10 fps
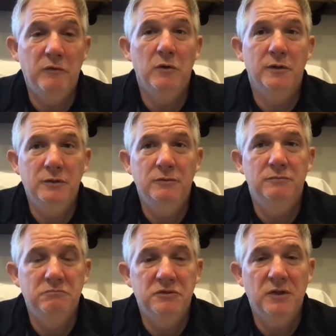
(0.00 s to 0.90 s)
before
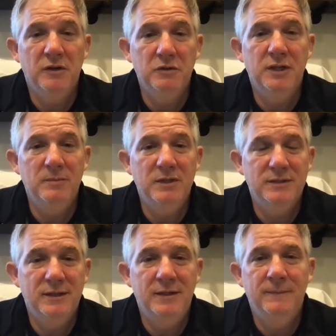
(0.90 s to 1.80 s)
you start doing
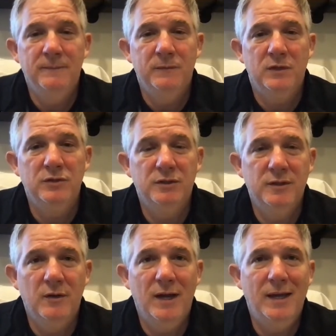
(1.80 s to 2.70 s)
DPC, you
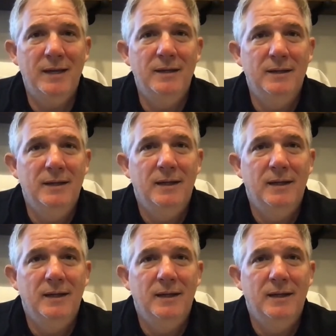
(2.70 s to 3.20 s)
should know, hey,